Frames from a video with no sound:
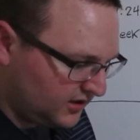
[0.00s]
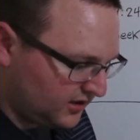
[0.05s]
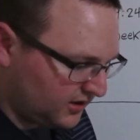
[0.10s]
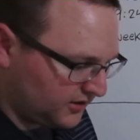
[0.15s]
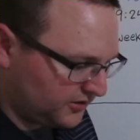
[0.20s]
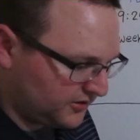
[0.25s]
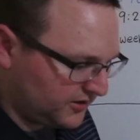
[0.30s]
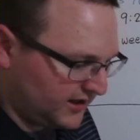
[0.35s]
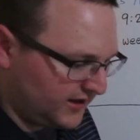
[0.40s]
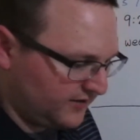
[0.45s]

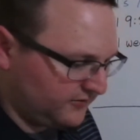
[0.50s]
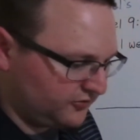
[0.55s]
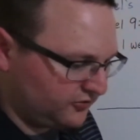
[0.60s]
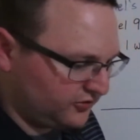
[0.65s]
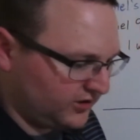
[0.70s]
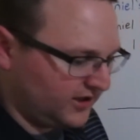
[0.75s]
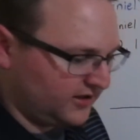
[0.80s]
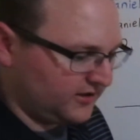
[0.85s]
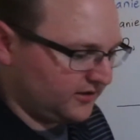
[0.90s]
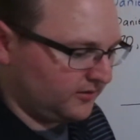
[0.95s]
you have
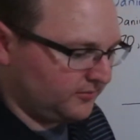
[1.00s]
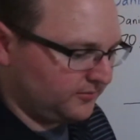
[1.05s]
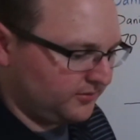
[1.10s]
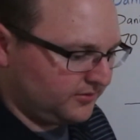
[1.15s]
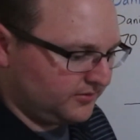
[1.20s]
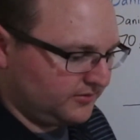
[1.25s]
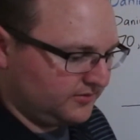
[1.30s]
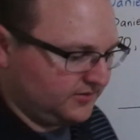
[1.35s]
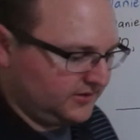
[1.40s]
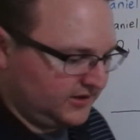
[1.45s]
Jacob,
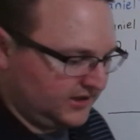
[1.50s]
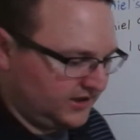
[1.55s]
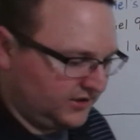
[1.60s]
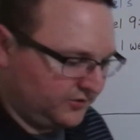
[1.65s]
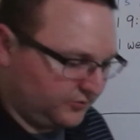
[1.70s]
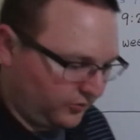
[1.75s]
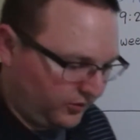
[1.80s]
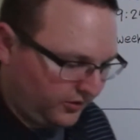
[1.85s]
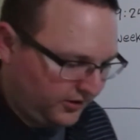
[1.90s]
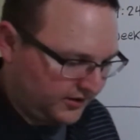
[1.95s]
and he's
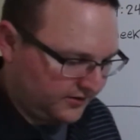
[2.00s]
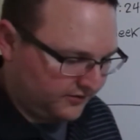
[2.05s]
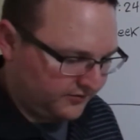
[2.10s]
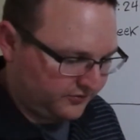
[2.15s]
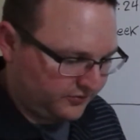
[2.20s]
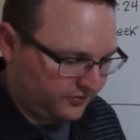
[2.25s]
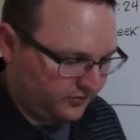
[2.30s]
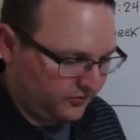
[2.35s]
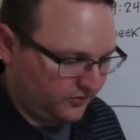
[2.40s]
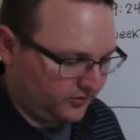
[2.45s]
working
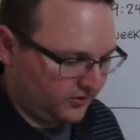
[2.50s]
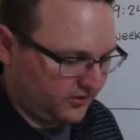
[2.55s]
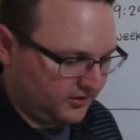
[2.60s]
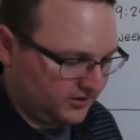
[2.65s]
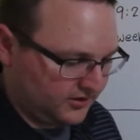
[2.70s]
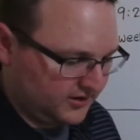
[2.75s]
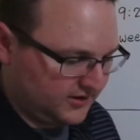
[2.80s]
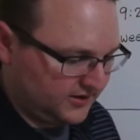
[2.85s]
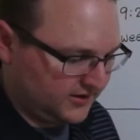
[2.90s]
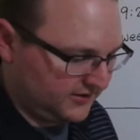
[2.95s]
for
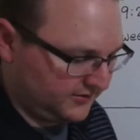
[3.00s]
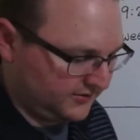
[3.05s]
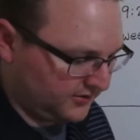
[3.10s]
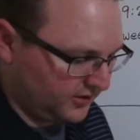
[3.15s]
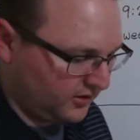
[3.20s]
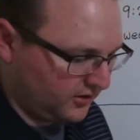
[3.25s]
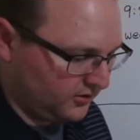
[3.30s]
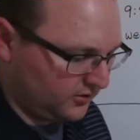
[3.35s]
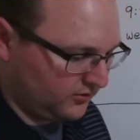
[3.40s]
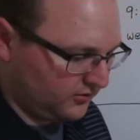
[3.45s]
his
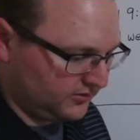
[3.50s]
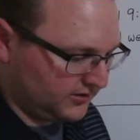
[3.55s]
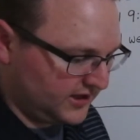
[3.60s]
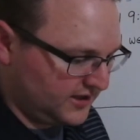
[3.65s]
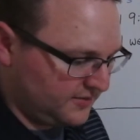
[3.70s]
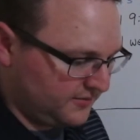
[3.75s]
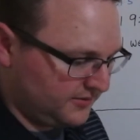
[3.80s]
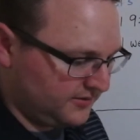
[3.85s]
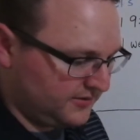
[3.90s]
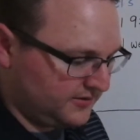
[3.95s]
uncle
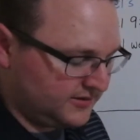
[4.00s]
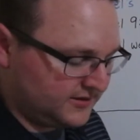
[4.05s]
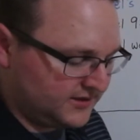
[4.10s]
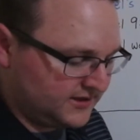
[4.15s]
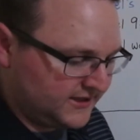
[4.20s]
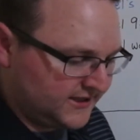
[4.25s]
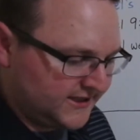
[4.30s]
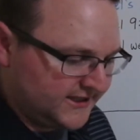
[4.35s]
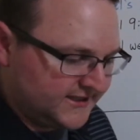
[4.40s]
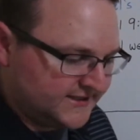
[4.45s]
Laban,
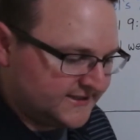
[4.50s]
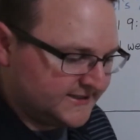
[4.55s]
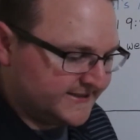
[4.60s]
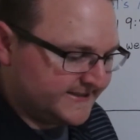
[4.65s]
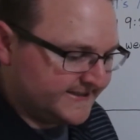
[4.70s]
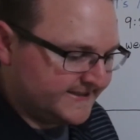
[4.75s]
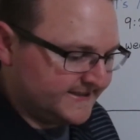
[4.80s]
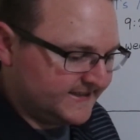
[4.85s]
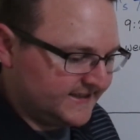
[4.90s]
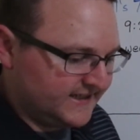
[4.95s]

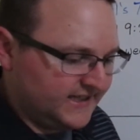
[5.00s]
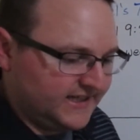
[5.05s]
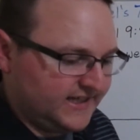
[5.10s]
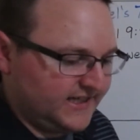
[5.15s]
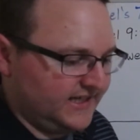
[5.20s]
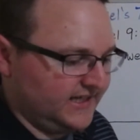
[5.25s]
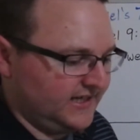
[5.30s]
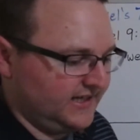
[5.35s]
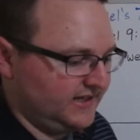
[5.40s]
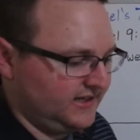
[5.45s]

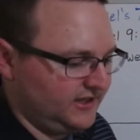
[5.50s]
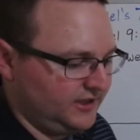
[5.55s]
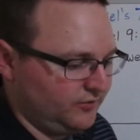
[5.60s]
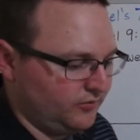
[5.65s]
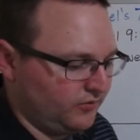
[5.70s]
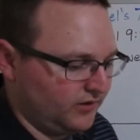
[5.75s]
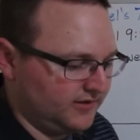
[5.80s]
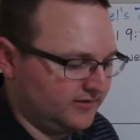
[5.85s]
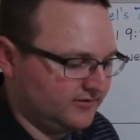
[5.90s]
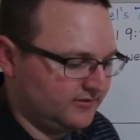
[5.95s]
and he
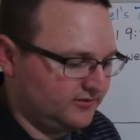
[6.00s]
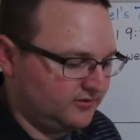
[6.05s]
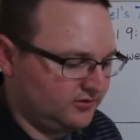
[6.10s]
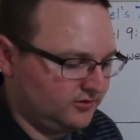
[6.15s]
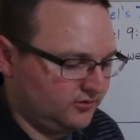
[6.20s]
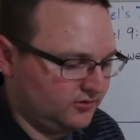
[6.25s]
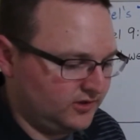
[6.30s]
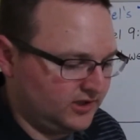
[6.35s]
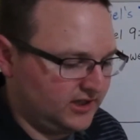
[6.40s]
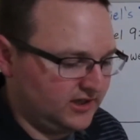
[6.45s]
wants
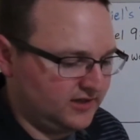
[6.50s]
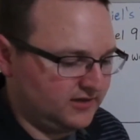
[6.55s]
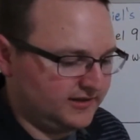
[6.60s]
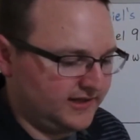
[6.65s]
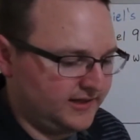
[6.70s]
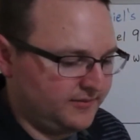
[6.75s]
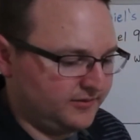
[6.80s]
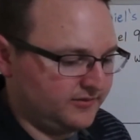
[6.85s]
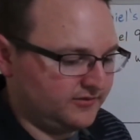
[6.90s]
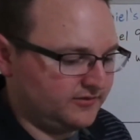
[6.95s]
to take
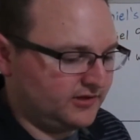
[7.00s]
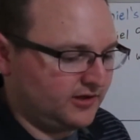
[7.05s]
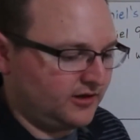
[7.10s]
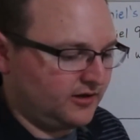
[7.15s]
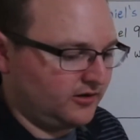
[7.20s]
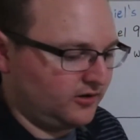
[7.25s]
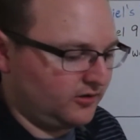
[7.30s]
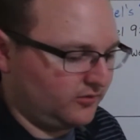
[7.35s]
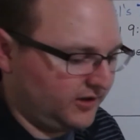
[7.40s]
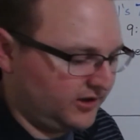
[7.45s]
Laban's
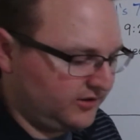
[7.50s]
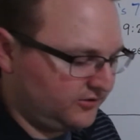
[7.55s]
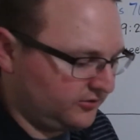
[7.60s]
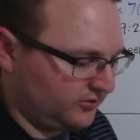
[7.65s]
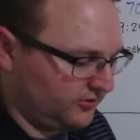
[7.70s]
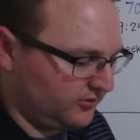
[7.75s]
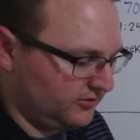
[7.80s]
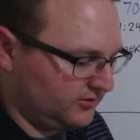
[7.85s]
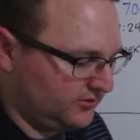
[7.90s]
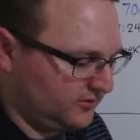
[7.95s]
daughter
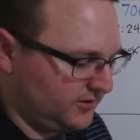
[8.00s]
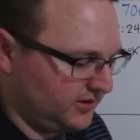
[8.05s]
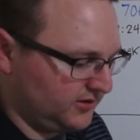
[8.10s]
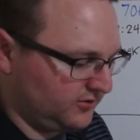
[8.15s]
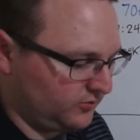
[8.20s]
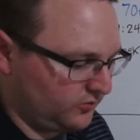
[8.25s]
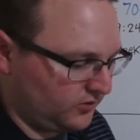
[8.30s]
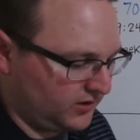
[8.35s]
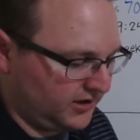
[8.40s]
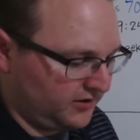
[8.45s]
Rachel to be his
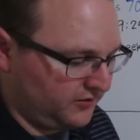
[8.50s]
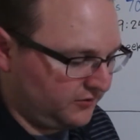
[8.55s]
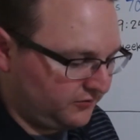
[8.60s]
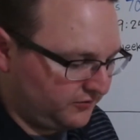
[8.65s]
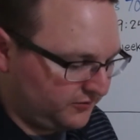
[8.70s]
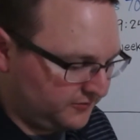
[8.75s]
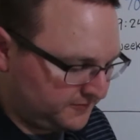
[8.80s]
wife.